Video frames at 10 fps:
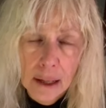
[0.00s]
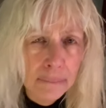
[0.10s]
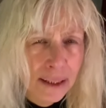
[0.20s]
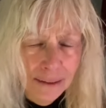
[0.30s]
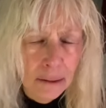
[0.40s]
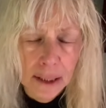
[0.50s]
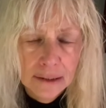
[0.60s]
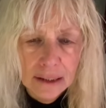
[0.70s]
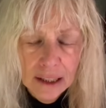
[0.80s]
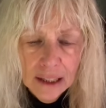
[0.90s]
I mean, come
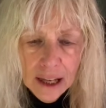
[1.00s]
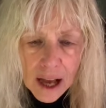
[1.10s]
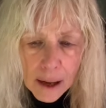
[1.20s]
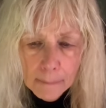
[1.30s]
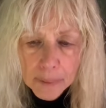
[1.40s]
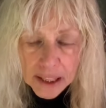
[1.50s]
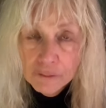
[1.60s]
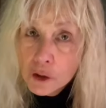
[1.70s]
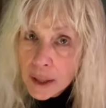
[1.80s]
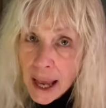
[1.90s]
on. Um, but
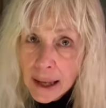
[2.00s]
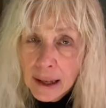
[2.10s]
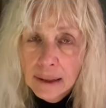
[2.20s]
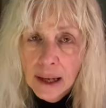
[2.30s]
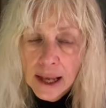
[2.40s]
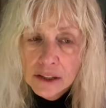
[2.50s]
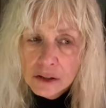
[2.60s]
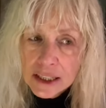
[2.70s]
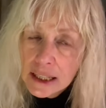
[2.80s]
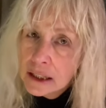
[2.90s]
if you can, and you
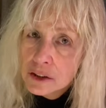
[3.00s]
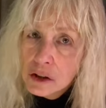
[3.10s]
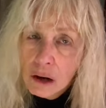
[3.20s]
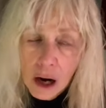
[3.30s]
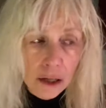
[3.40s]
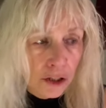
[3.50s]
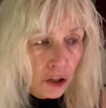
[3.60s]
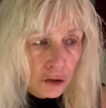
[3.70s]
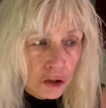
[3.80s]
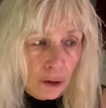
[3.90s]
see it in your heart, and
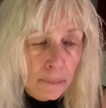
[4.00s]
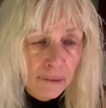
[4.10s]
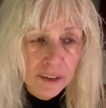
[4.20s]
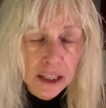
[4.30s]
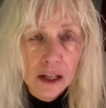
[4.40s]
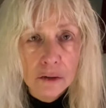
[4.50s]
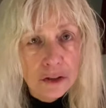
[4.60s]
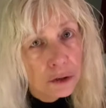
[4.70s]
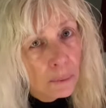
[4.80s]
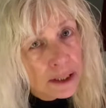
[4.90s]
you enjoy my videos,
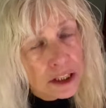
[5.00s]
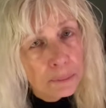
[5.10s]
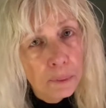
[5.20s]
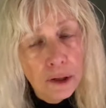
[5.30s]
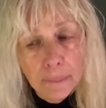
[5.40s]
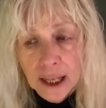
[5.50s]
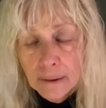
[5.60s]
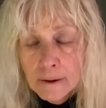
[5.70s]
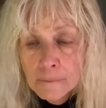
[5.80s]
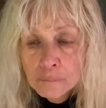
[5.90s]
and you want to support me,
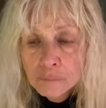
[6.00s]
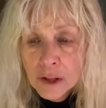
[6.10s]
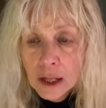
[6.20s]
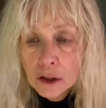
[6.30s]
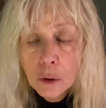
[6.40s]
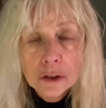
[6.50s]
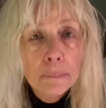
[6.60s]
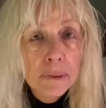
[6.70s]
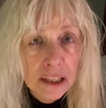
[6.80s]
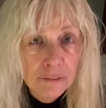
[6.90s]
go to
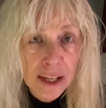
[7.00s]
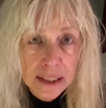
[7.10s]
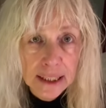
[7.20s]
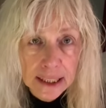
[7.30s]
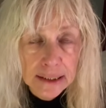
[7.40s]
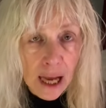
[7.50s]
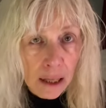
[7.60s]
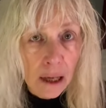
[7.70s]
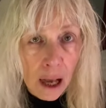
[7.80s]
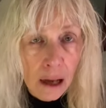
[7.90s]

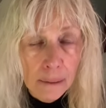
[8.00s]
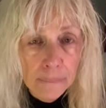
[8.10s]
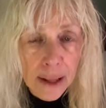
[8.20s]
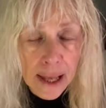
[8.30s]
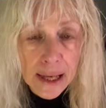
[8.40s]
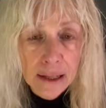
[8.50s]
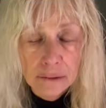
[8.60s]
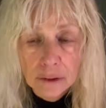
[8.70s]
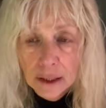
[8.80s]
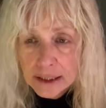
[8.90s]
minivanlee.com.
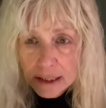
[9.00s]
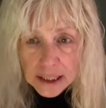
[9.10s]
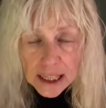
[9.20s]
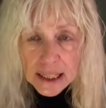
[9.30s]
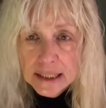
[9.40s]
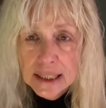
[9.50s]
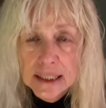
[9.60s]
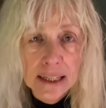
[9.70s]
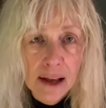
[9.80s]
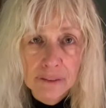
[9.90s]
And it's an easy
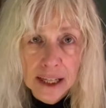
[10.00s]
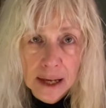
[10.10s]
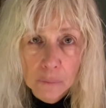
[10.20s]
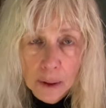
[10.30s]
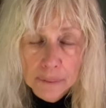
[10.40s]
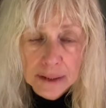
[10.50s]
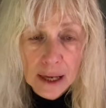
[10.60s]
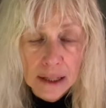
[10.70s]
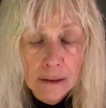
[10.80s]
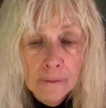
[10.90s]
to navigate
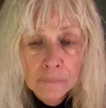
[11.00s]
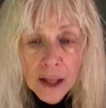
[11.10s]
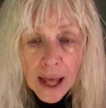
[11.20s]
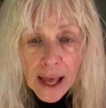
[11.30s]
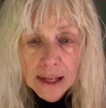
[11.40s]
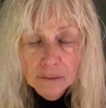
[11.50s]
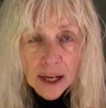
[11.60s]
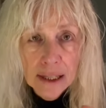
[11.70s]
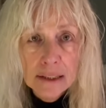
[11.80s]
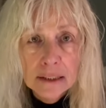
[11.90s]
website. And
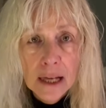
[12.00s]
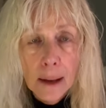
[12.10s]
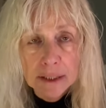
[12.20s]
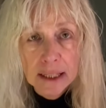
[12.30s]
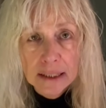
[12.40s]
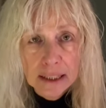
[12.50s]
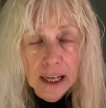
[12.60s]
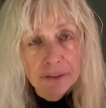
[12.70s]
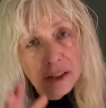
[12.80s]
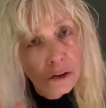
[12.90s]
right at the top, it says
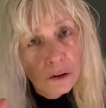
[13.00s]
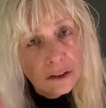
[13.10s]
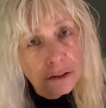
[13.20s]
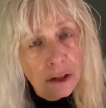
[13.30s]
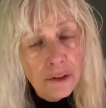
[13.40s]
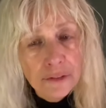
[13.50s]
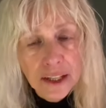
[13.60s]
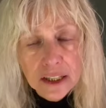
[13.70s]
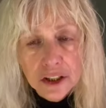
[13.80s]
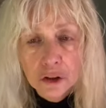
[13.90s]
gifts. And of course, there's other
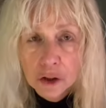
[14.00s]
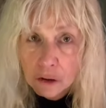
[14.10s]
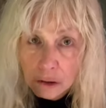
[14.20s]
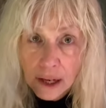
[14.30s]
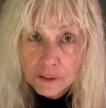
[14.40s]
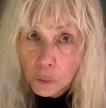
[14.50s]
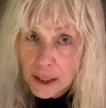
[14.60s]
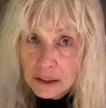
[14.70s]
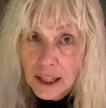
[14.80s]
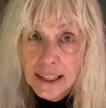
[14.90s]
things too. You're going to have to
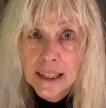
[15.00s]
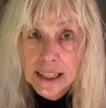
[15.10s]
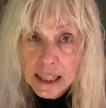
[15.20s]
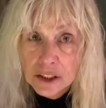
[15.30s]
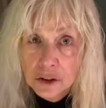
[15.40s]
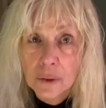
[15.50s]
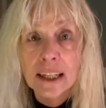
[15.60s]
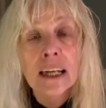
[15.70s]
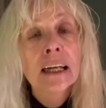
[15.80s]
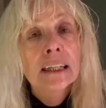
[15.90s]
wait till I can get to
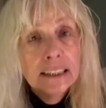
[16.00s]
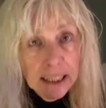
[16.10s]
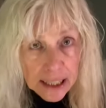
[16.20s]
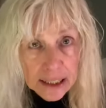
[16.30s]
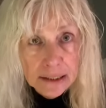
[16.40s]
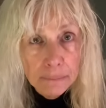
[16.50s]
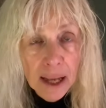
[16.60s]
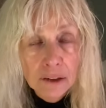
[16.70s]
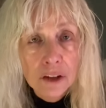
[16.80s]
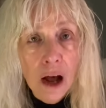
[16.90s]
it to get it
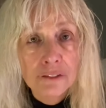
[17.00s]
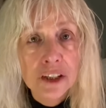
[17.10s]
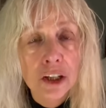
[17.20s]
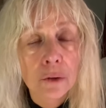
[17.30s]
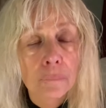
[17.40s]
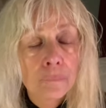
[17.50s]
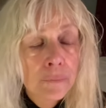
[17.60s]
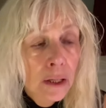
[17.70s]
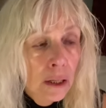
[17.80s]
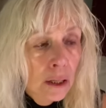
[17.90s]
mailed off to you
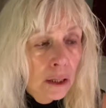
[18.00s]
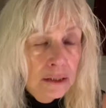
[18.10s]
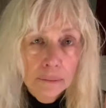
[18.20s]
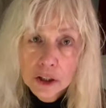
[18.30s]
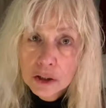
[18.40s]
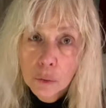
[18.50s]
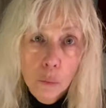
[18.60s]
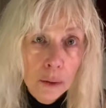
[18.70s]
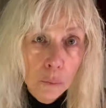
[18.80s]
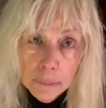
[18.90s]
because I'm just a
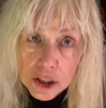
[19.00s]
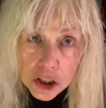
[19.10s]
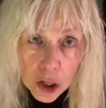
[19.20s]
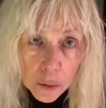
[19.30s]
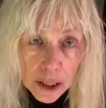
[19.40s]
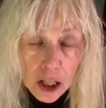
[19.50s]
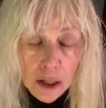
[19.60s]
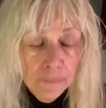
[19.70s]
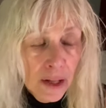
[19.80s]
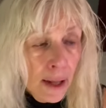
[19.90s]
one woman show here.